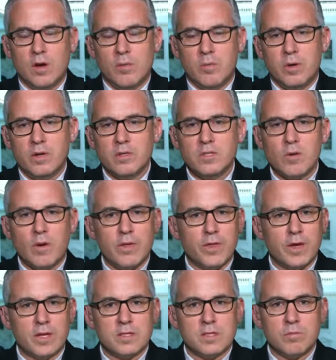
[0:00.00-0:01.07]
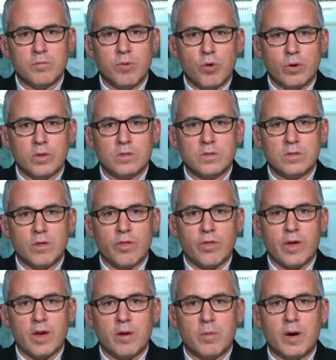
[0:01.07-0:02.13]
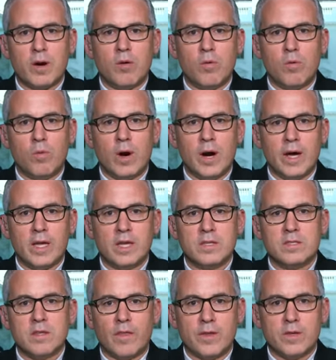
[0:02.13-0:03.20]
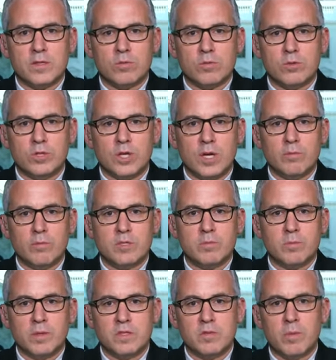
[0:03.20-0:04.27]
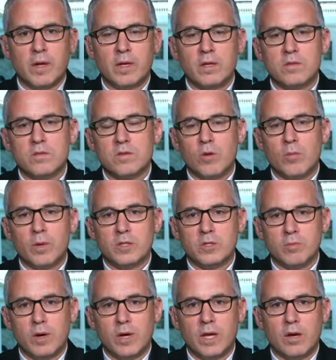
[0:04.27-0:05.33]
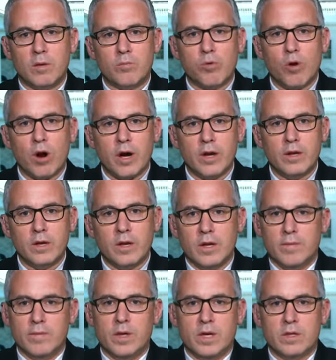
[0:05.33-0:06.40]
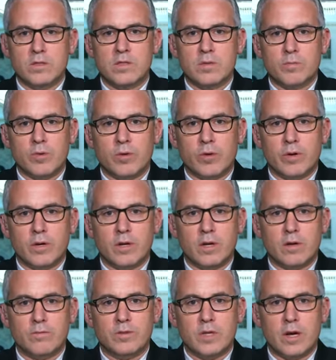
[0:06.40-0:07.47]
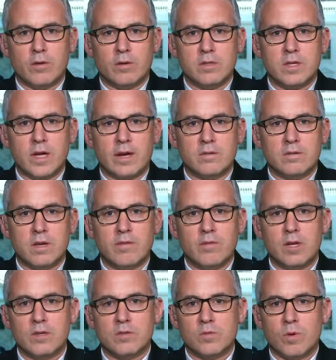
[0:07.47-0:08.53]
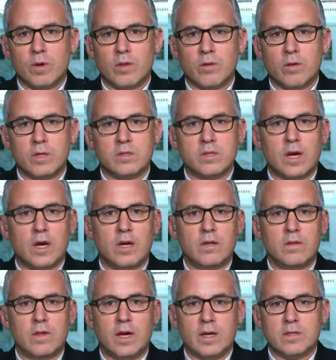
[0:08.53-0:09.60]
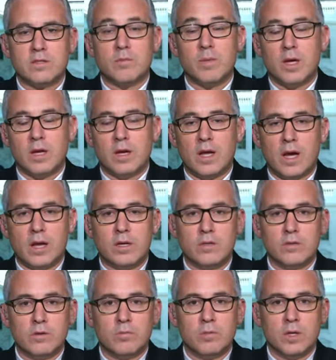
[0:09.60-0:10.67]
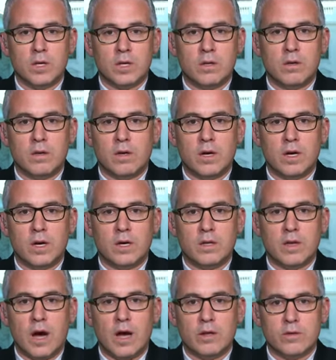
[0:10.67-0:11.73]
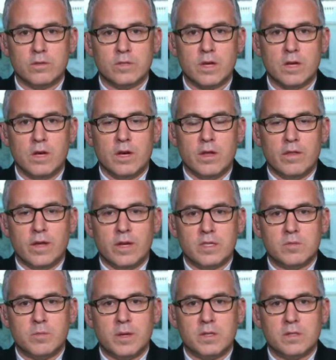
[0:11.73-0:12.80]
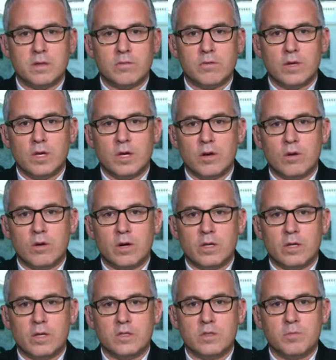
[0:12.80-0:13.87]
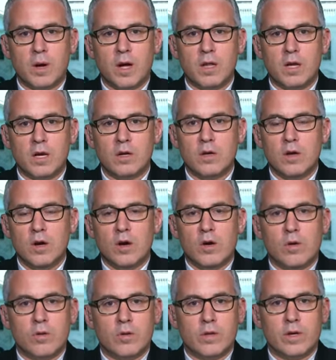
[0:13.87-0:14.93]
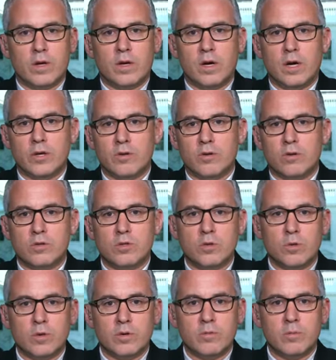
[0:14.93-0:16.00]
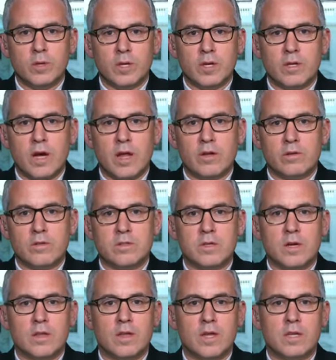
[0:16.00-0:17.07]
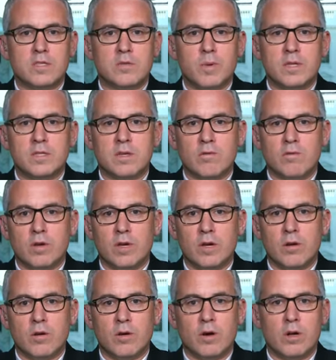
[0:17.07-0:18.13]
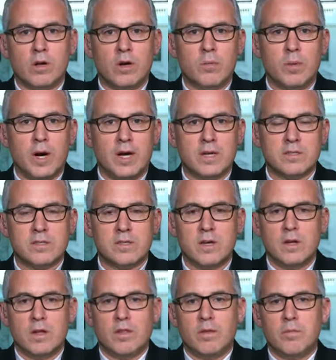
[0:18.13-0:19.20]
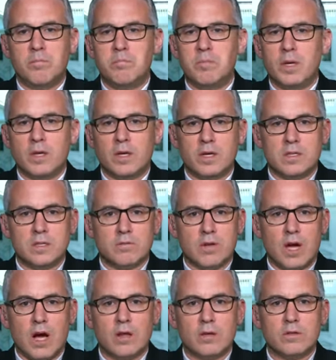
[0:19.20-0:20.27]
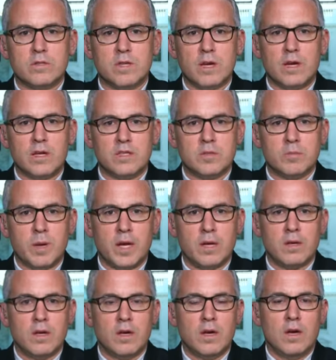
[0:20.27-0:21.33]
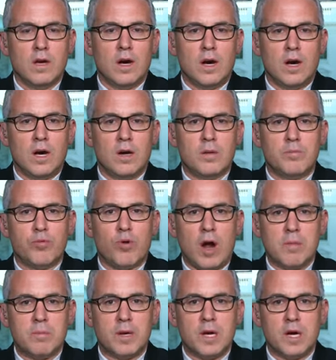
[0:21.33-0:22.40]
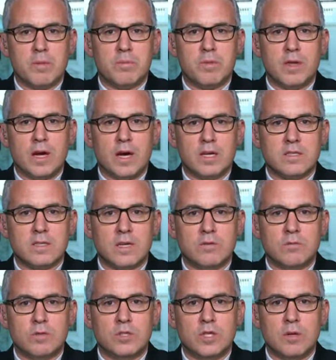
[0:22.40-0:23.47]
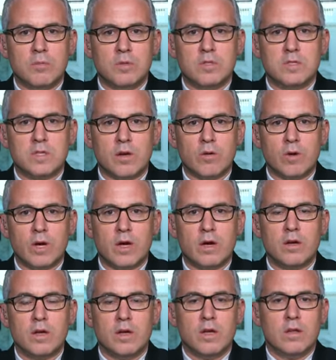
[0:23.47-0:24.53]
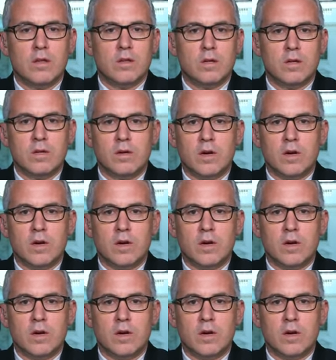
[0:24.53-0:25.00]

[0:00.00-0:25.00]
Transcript: But also, I think it's important to think about why it is that this regime has been spending so much money abroad in support of terrorist activities, whether it's the estimated $800 million that it spends every year on Hezbollah, or the $100 or $200 million that it spends every year on Hamas, the billions of dollars that it has spent propping up the Assad regime in Syria, the